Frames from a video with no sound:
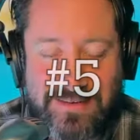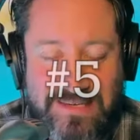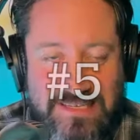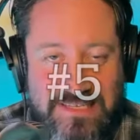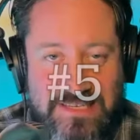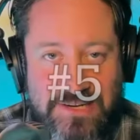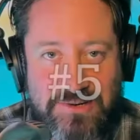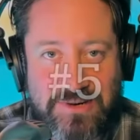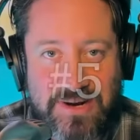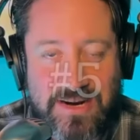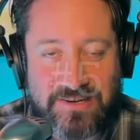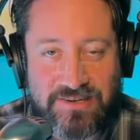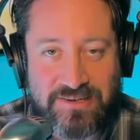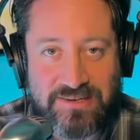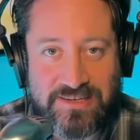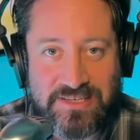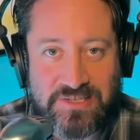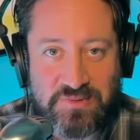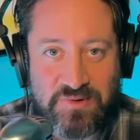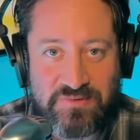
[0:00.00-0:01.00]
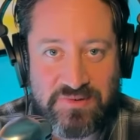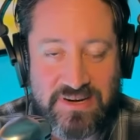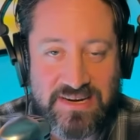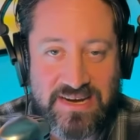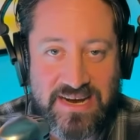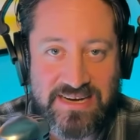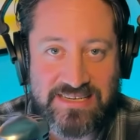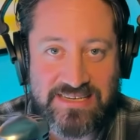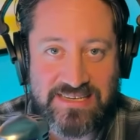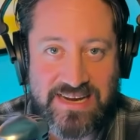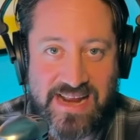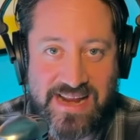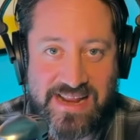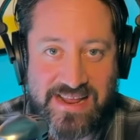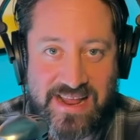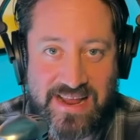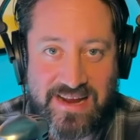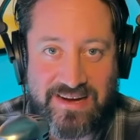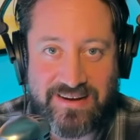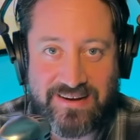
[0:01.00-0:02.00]
He's the director of this movie in
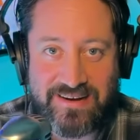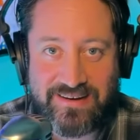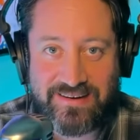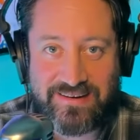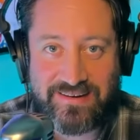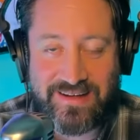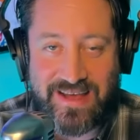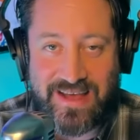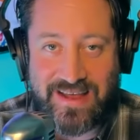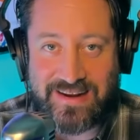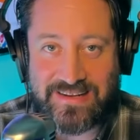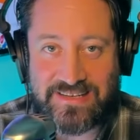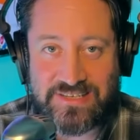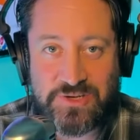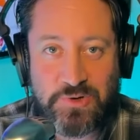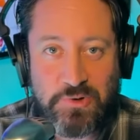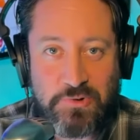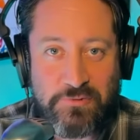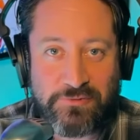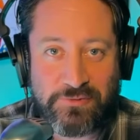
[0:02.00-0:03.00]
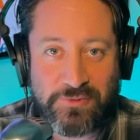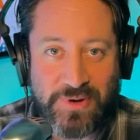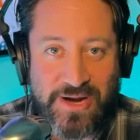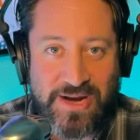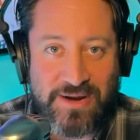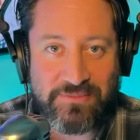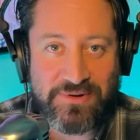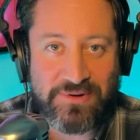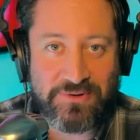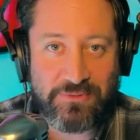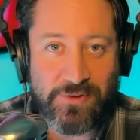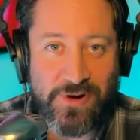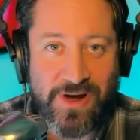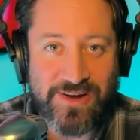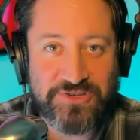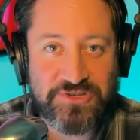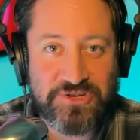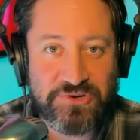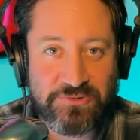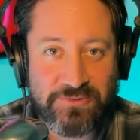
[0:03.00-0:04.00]
1988. And it's Who Framed
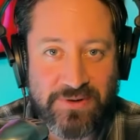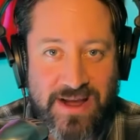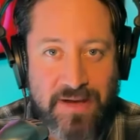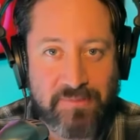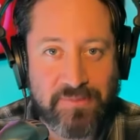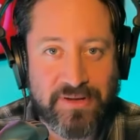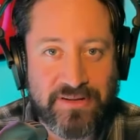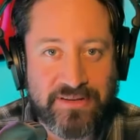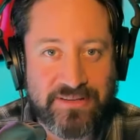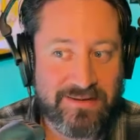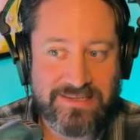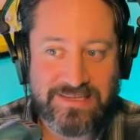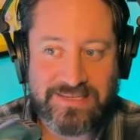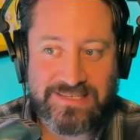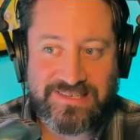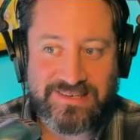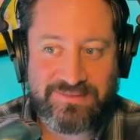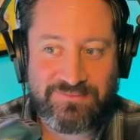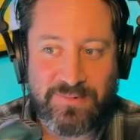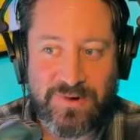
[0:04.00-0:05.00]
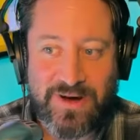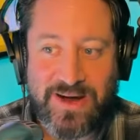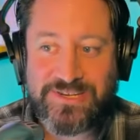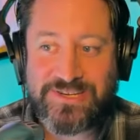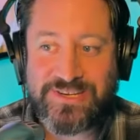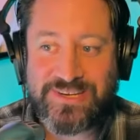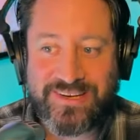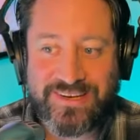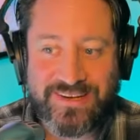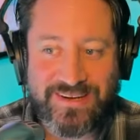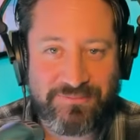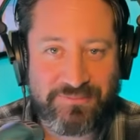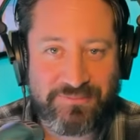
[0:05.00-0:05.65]
Roger Rabbit. Just watching the